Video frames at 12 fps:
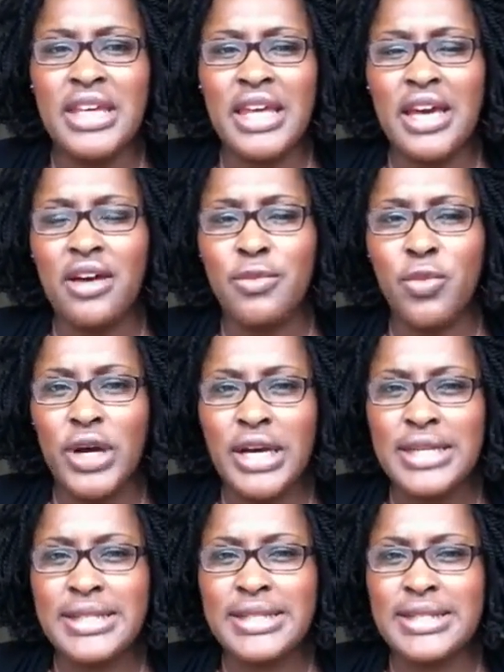it got
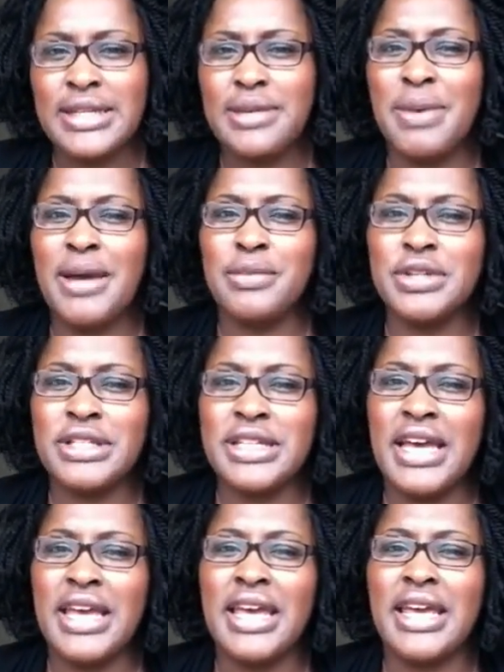worse. By
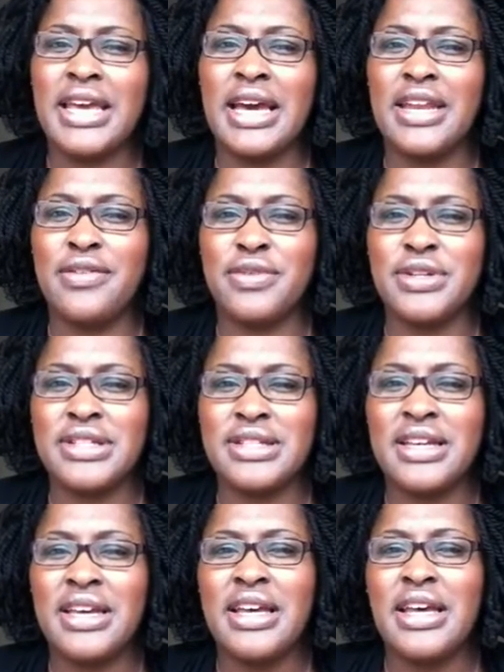Monday it
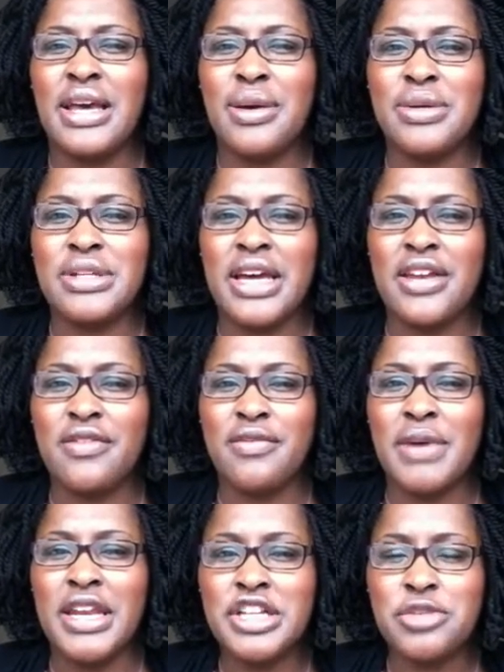was kind of
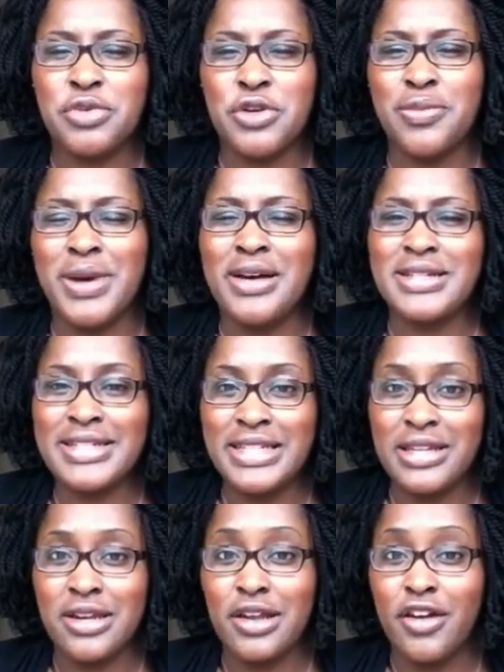manageable, but I was
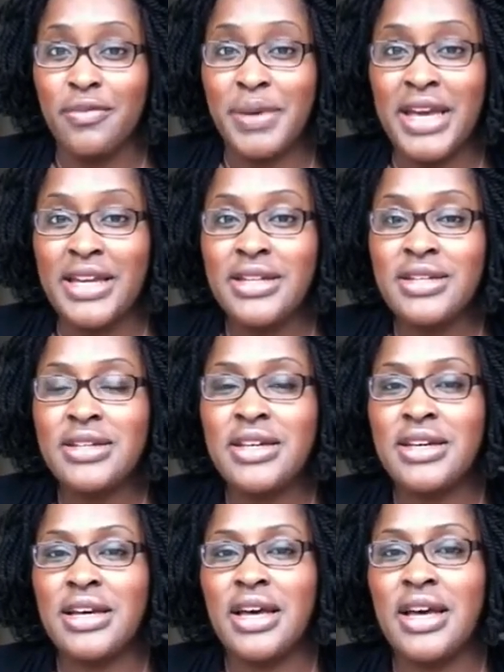still in a lot of pain.
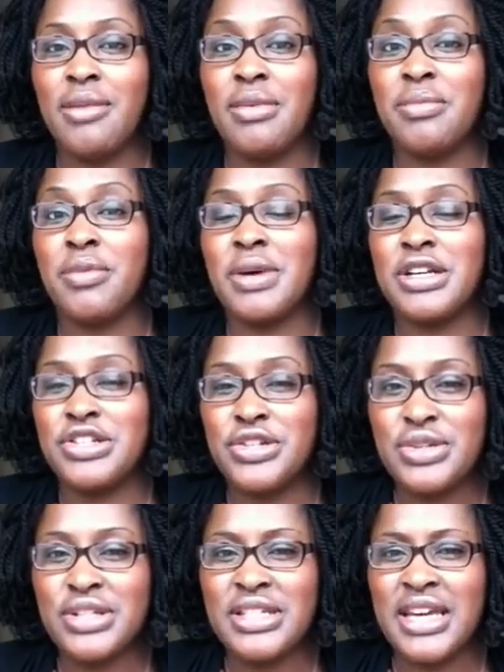But by
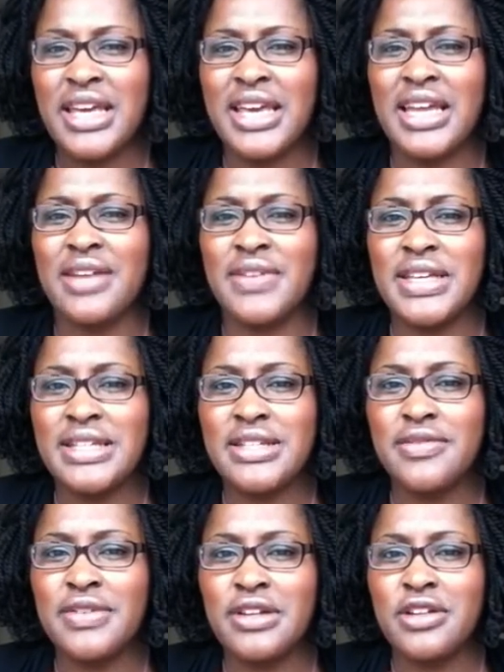Tuesday it kind of
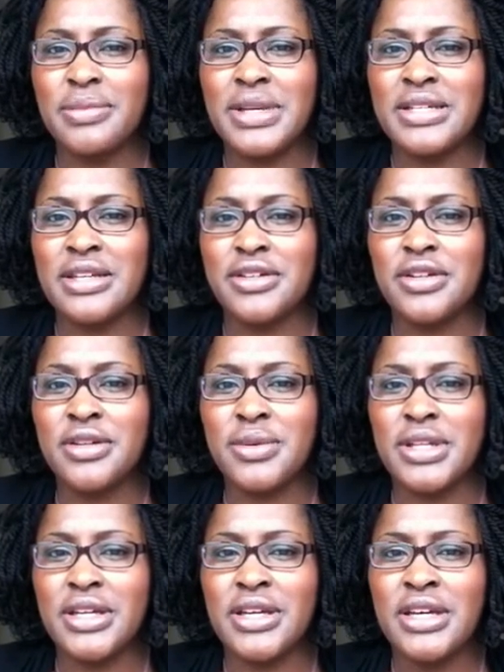eased off a little bit, so I don't know
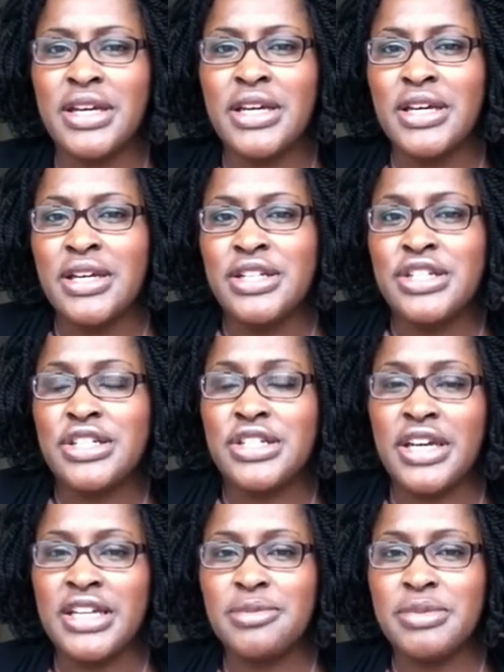whether she
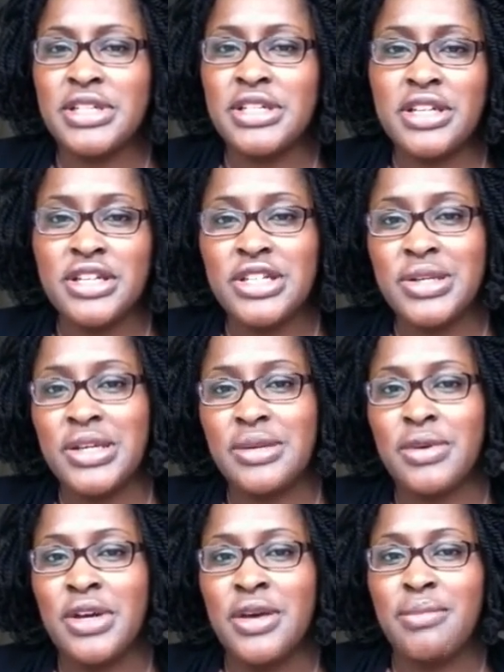changed position and
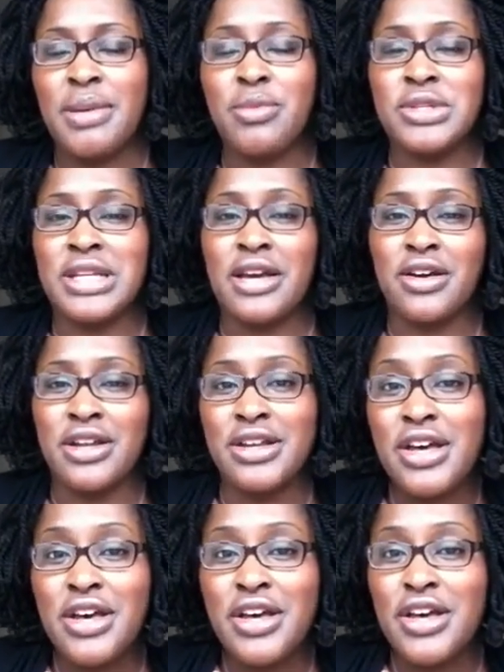she maybe was lying on a
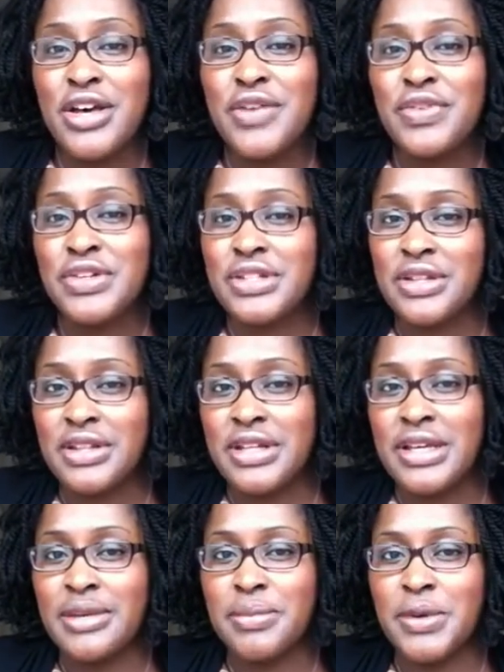nerve or
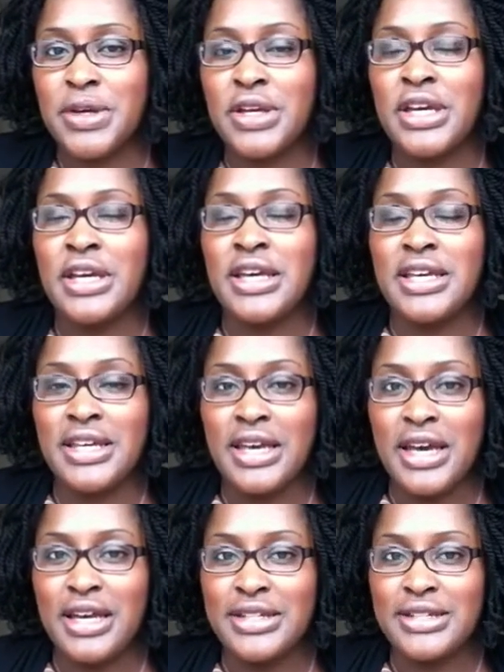something, but
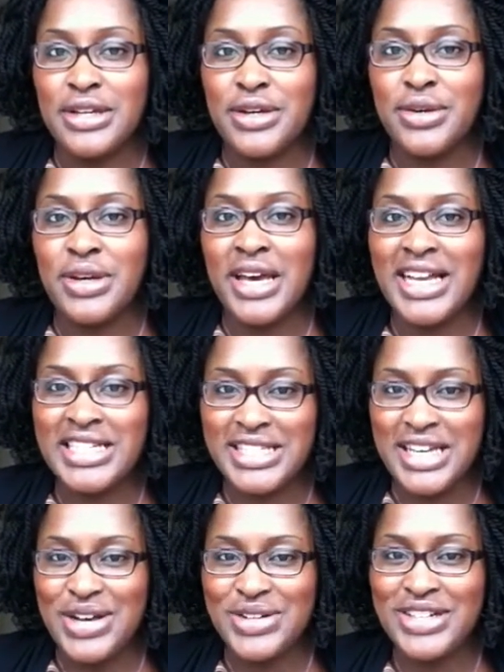yeah, so head
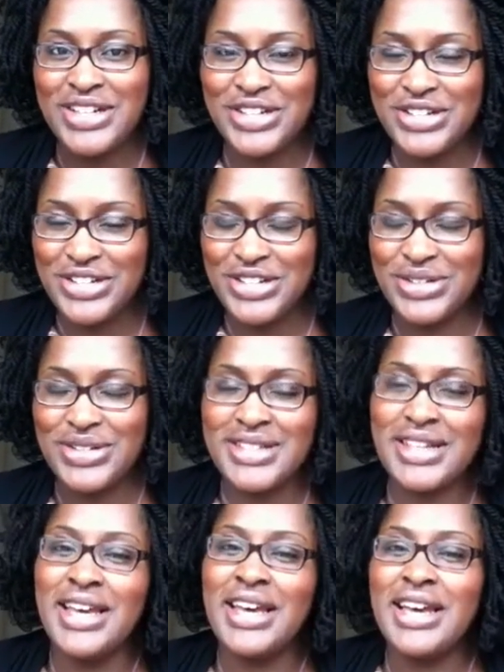down, good news.